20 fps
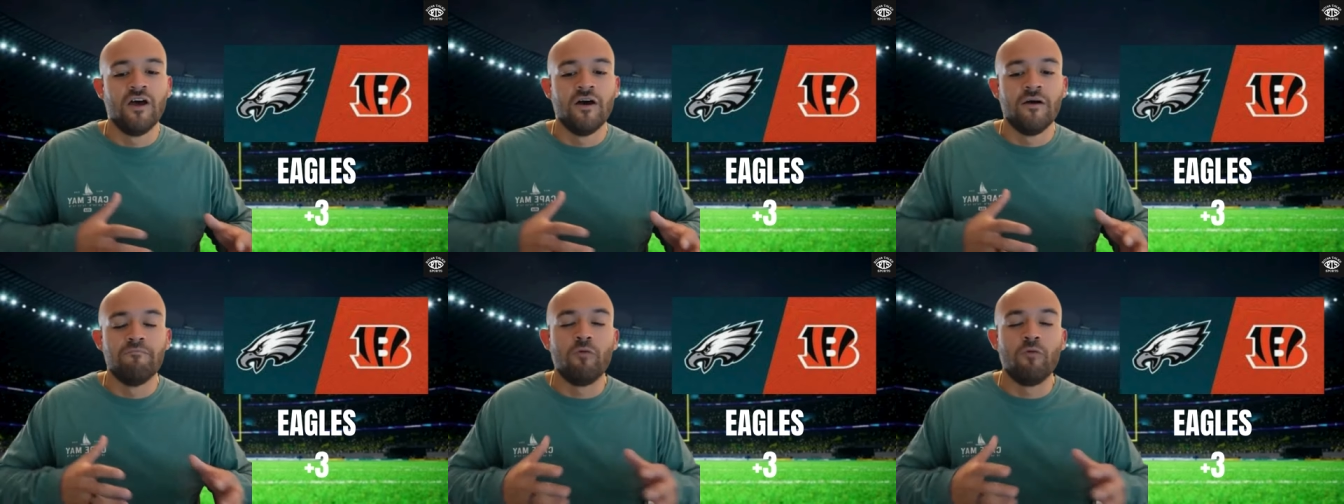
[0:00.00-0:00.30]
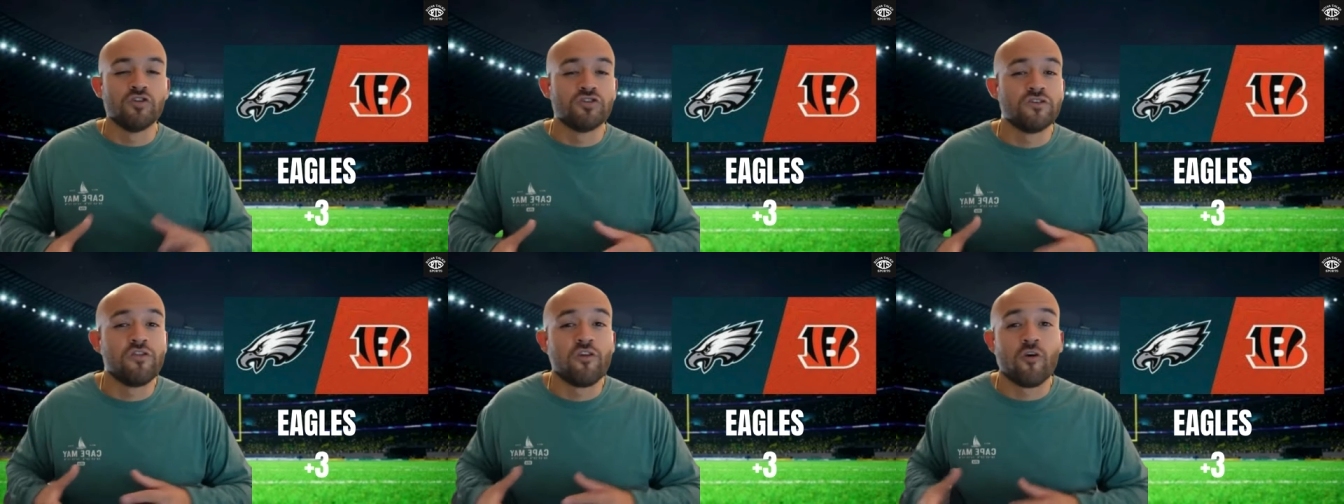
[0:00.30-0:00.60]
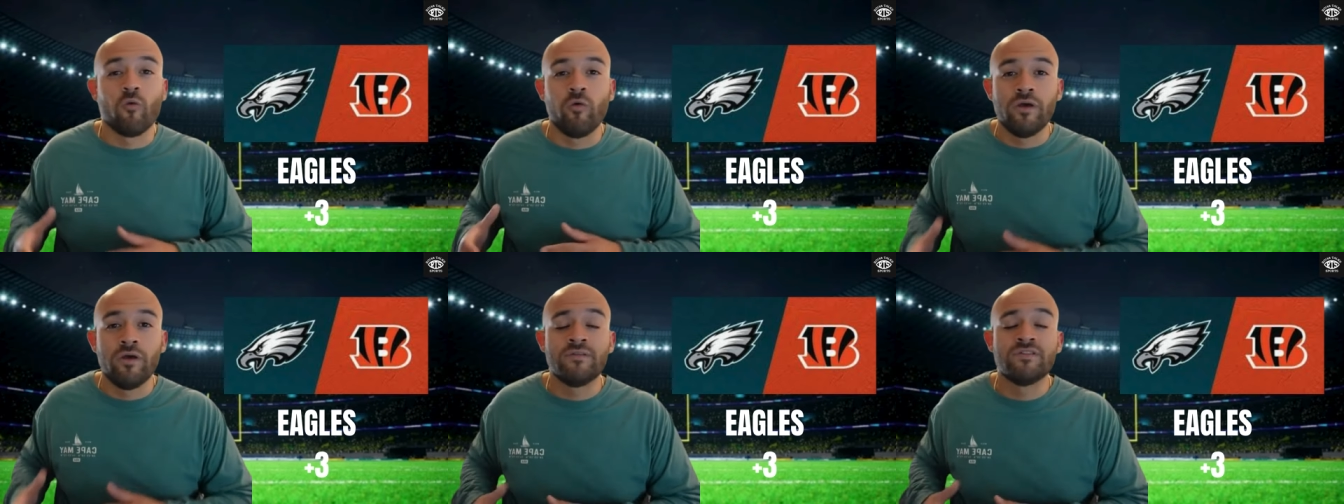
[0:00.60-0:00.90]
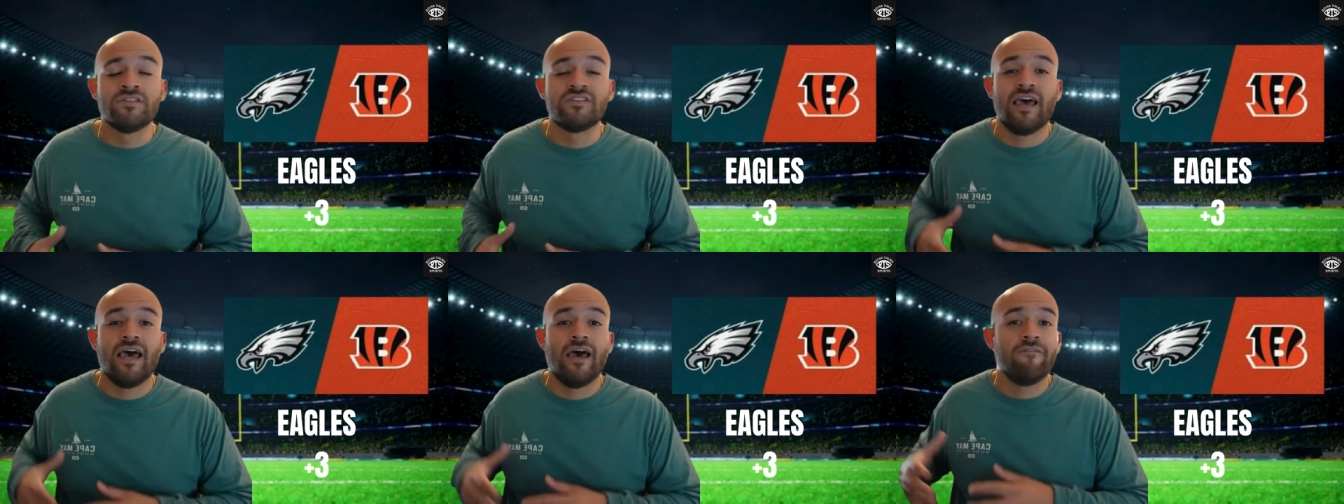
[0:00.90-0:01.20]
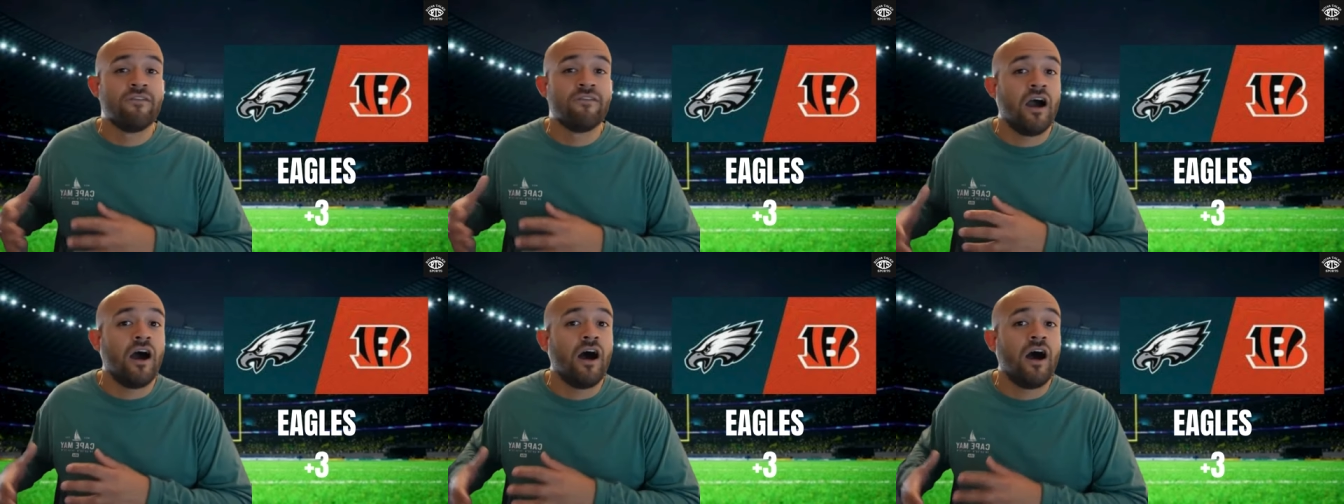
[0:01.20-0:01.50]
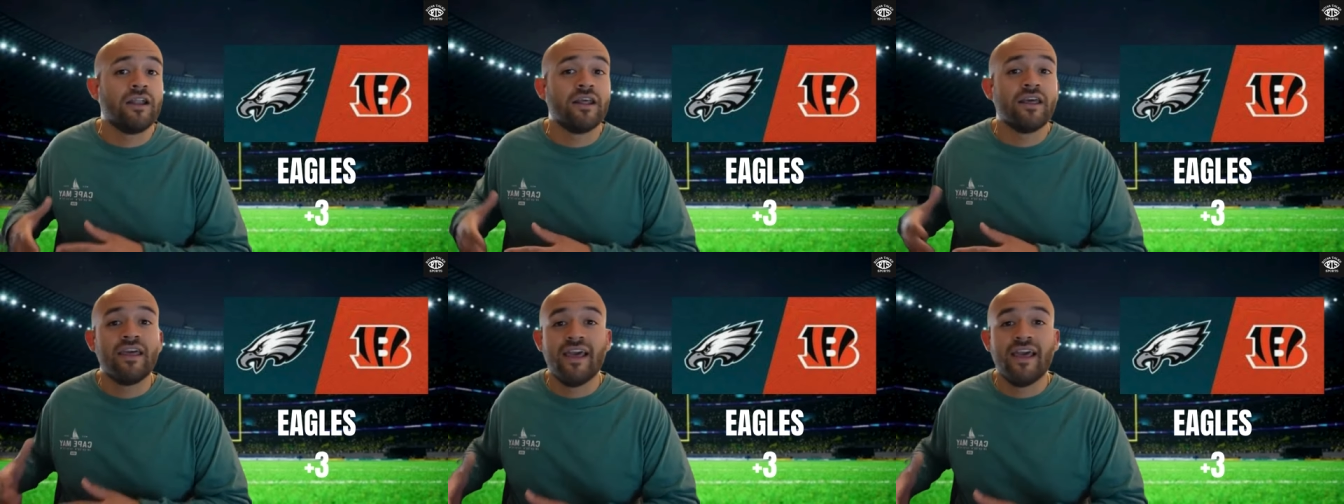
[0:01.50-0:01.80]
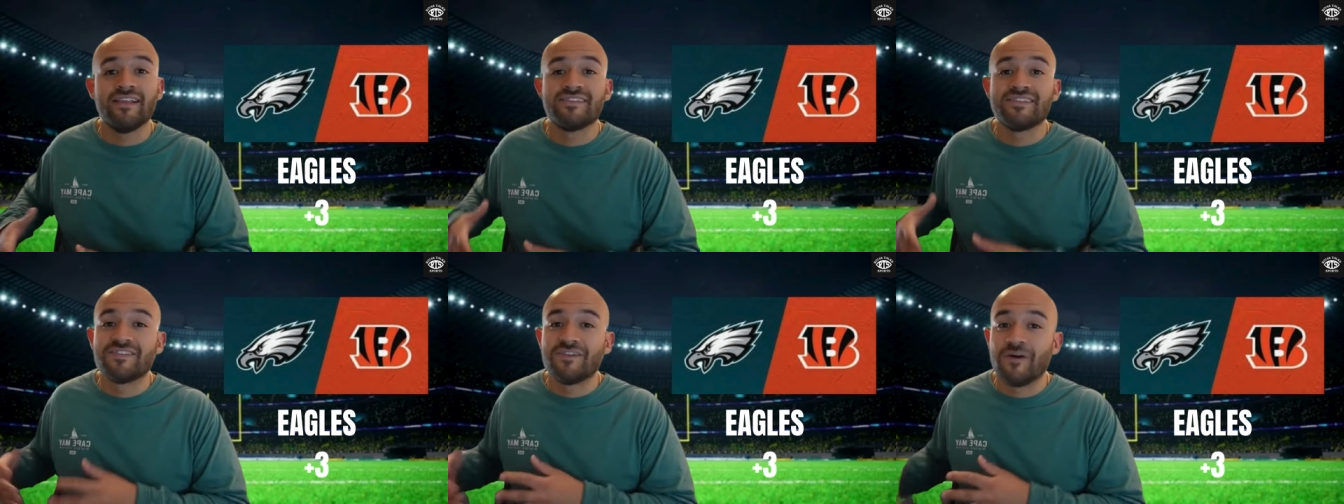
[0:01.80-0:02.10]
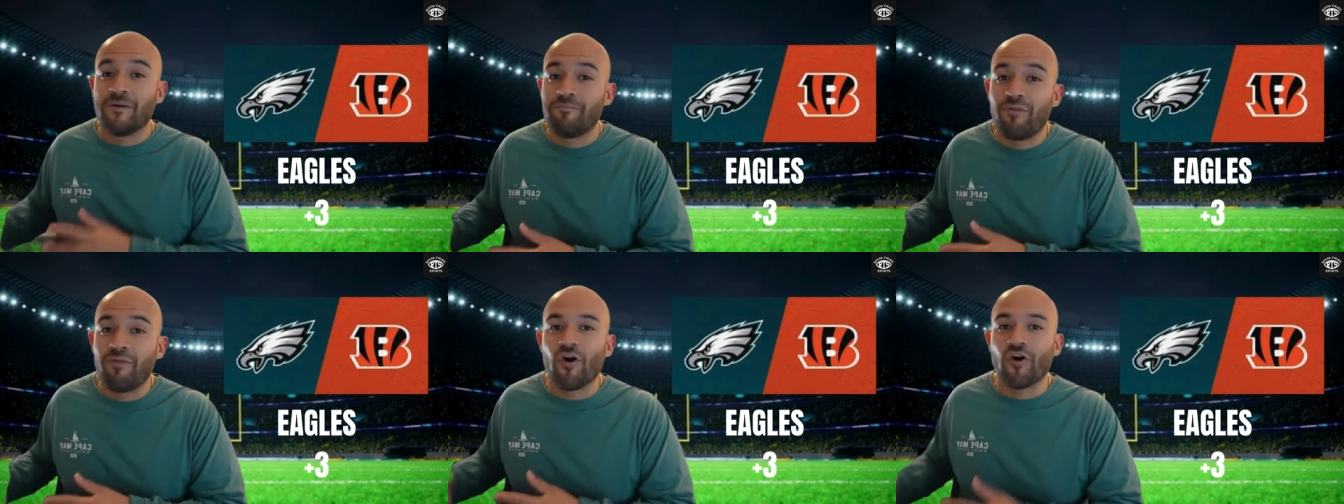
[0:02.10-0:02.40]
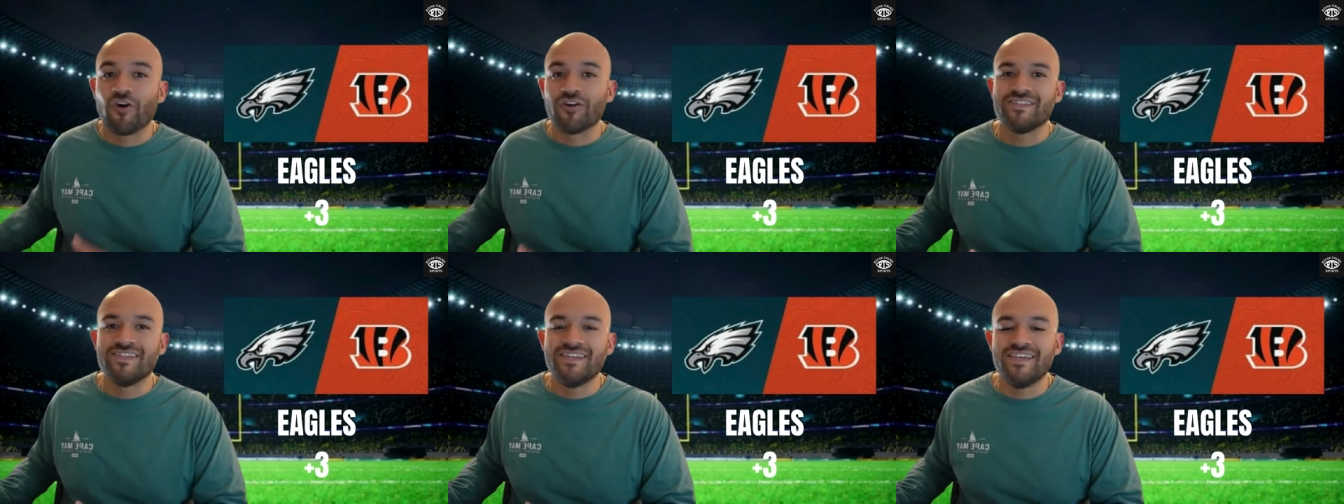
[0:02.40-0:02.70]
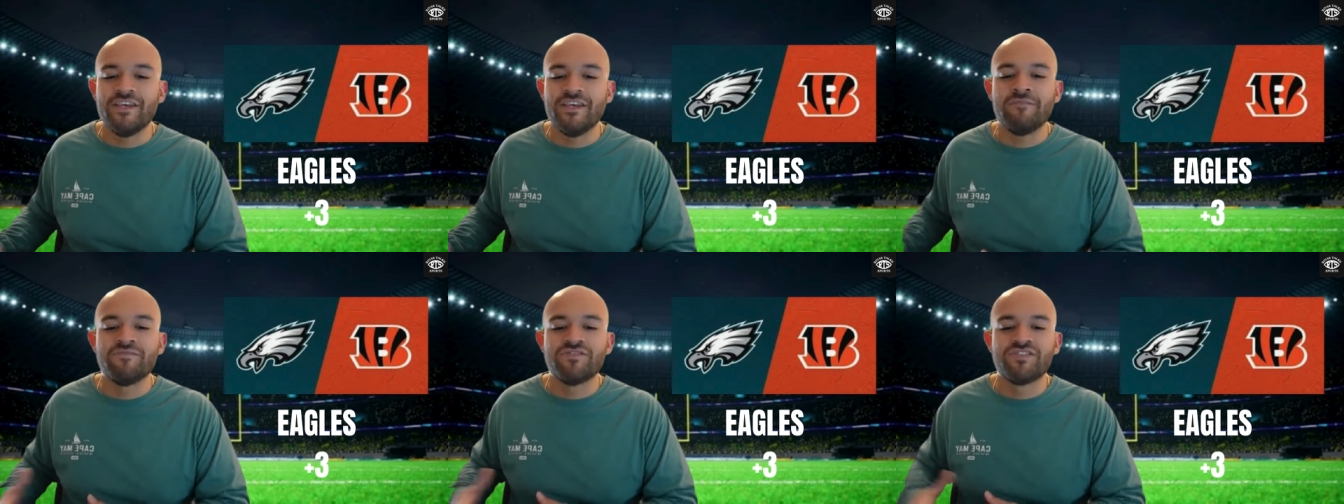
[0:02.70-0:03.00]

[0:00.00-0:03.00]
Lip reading: most of their wins have gone against subpar teams.